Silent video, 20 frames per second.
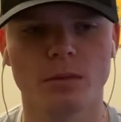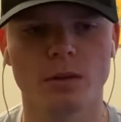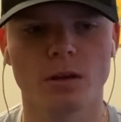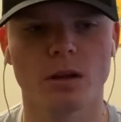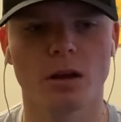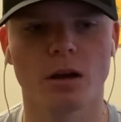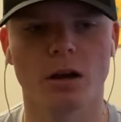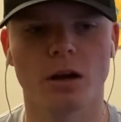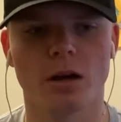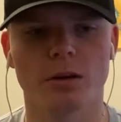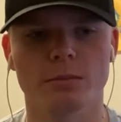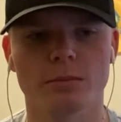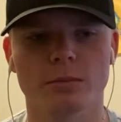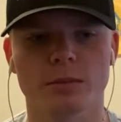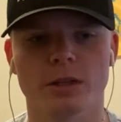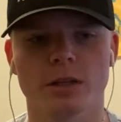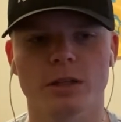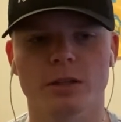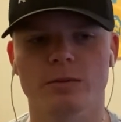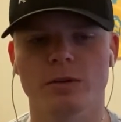Um,
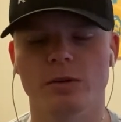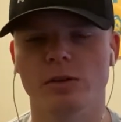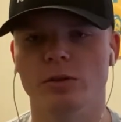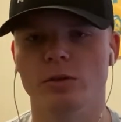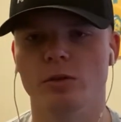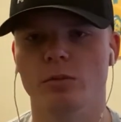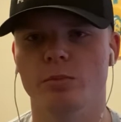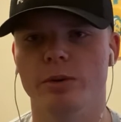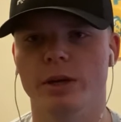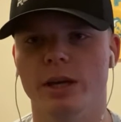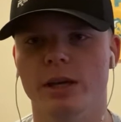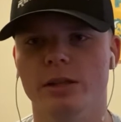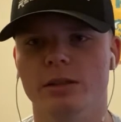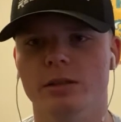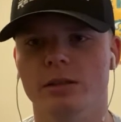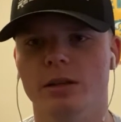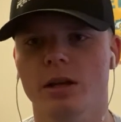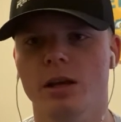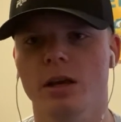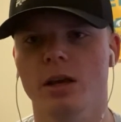it is very slow
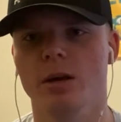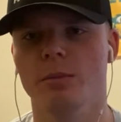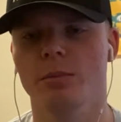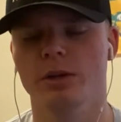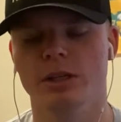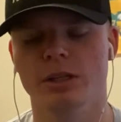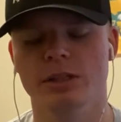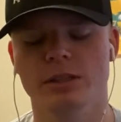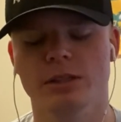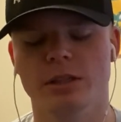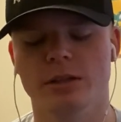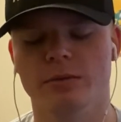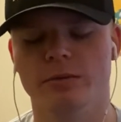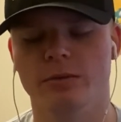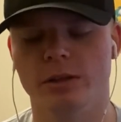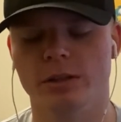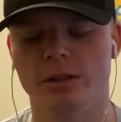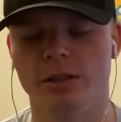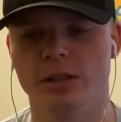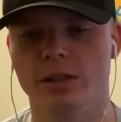paced, but it is
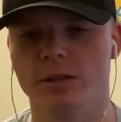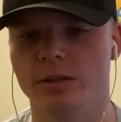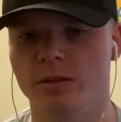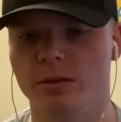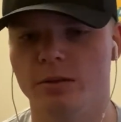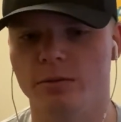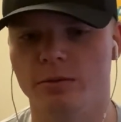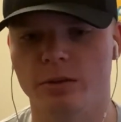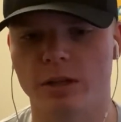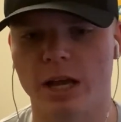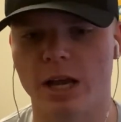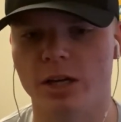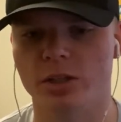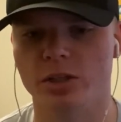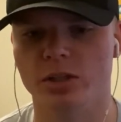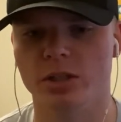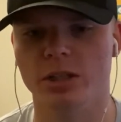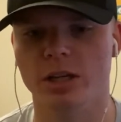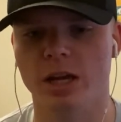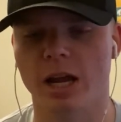different. It isn't a
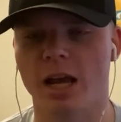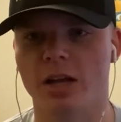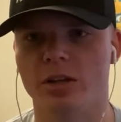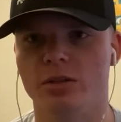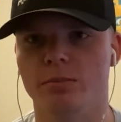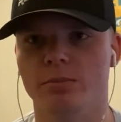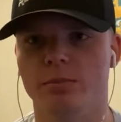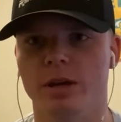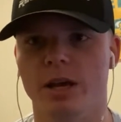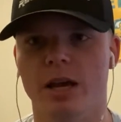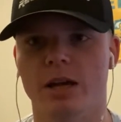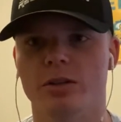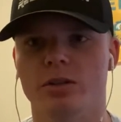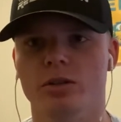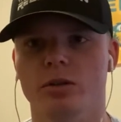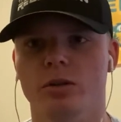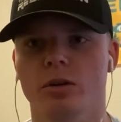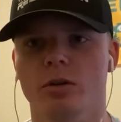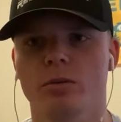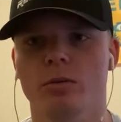flashy, action packed
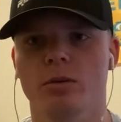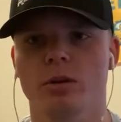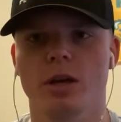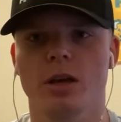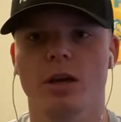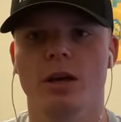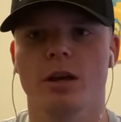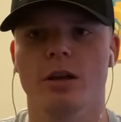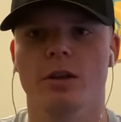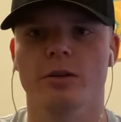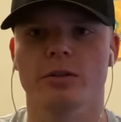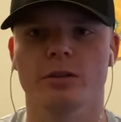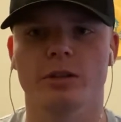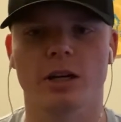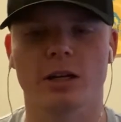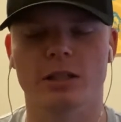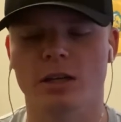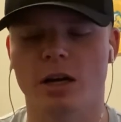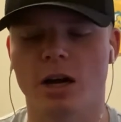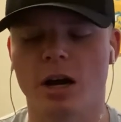show. There's a
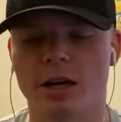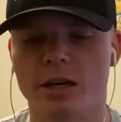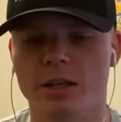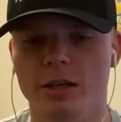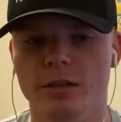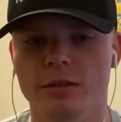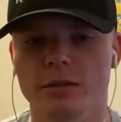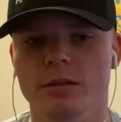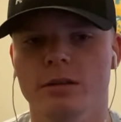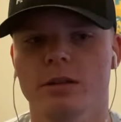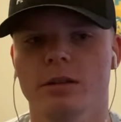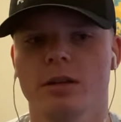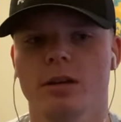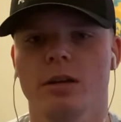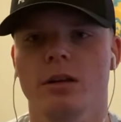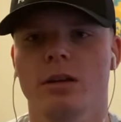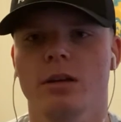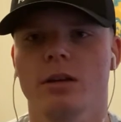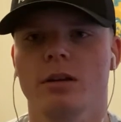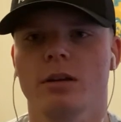lot of talking,
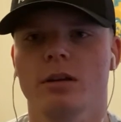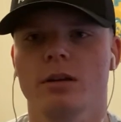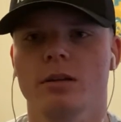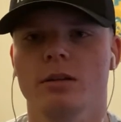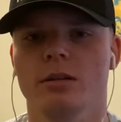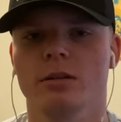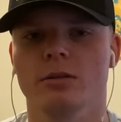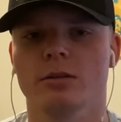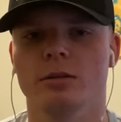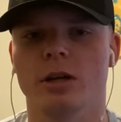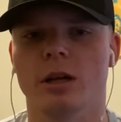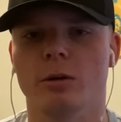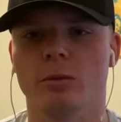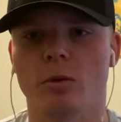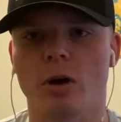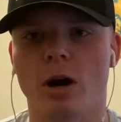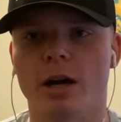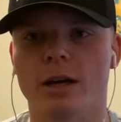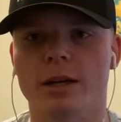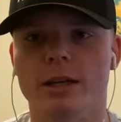there's a lot of
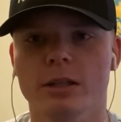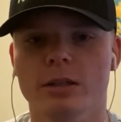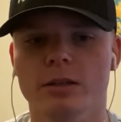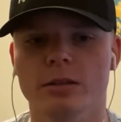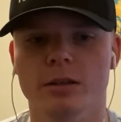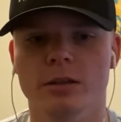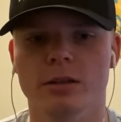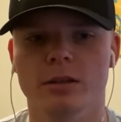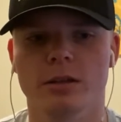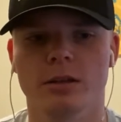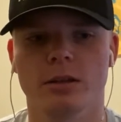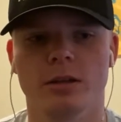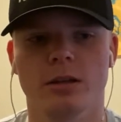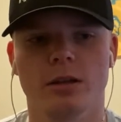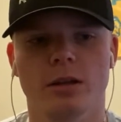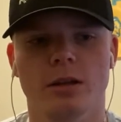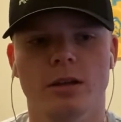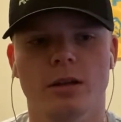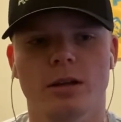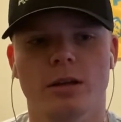walking,
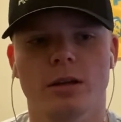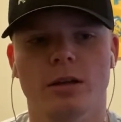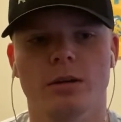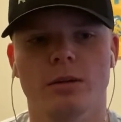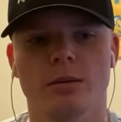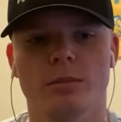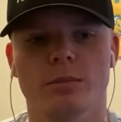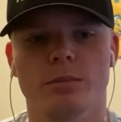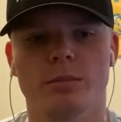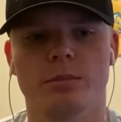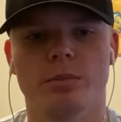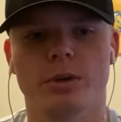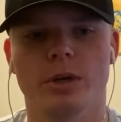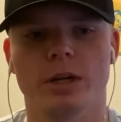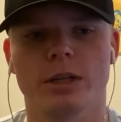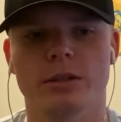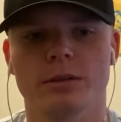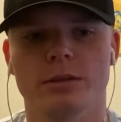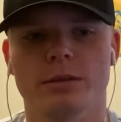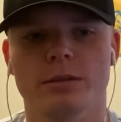
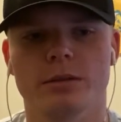but